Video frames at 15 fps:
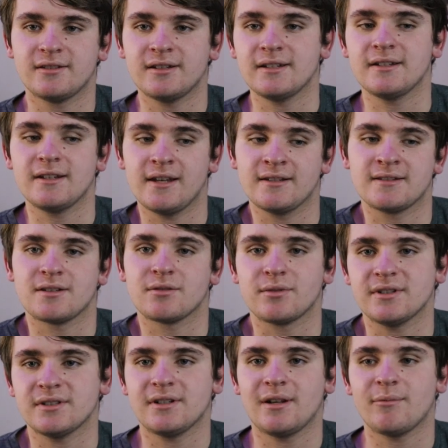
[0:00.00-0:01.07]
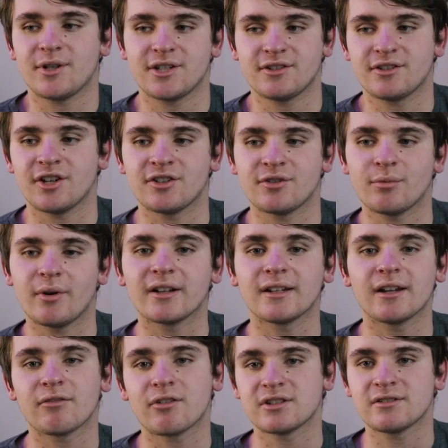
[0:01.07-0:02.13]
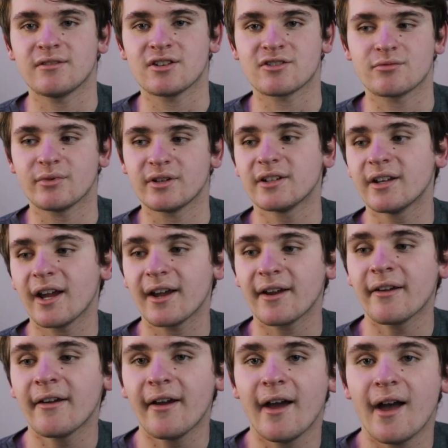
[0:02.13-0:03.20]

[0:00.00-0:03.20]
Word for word: he is the reason I'm wanting to go into wildlife conservation one day.